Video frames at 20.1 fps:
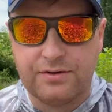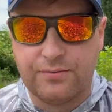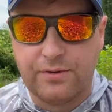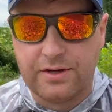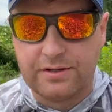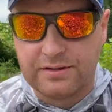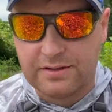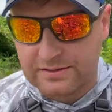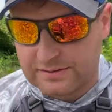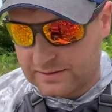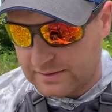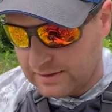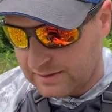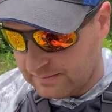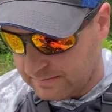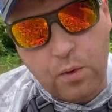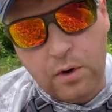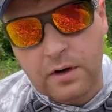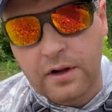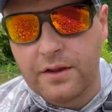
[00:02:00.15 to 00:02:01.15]
rig this up.
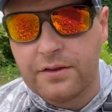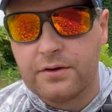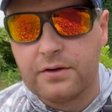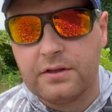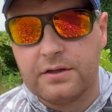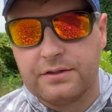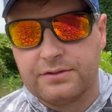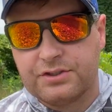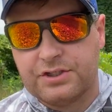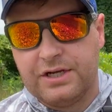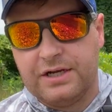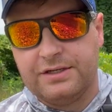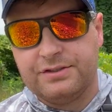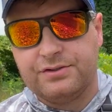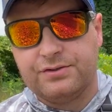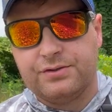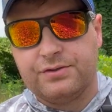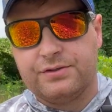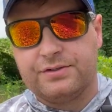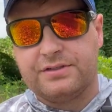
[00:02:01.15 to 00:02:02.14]
One other little
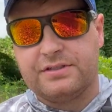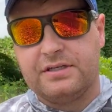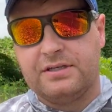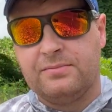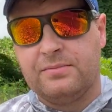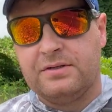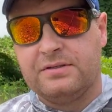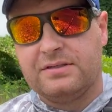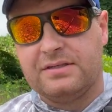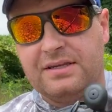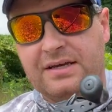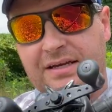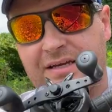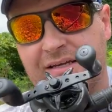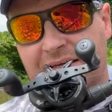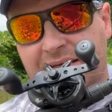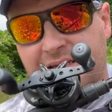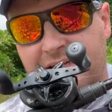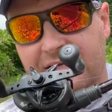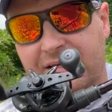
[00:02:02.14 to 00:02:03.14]
change you're gonna see me
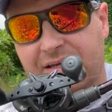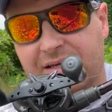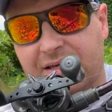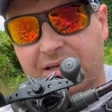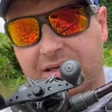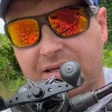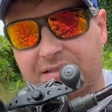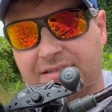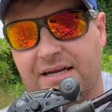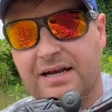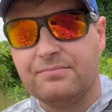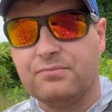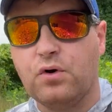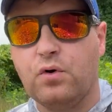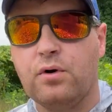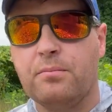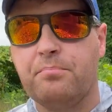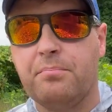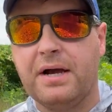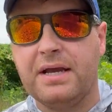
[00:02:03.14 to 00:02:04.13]
today is I'm
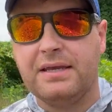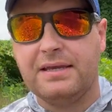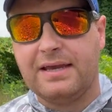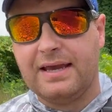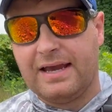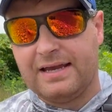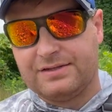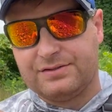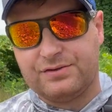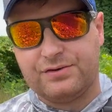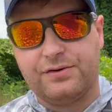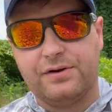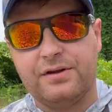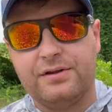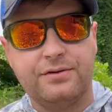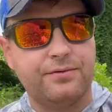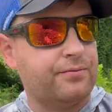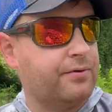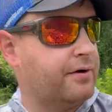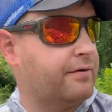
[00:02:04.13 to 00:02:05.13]
going bait caster in
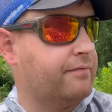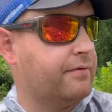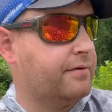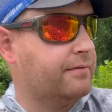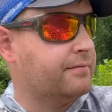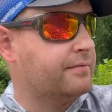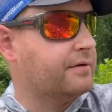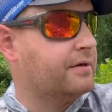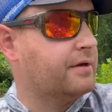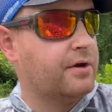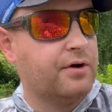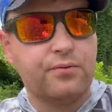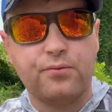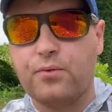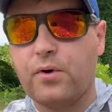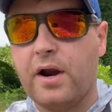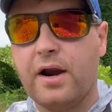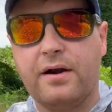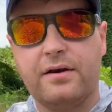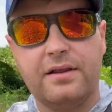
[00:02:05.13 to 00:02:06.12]
the river.
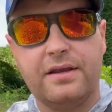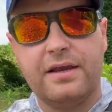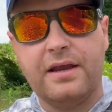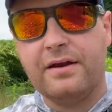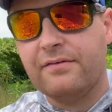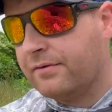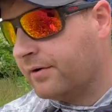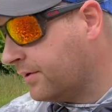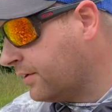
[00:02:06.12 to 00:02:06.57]
Rarely ever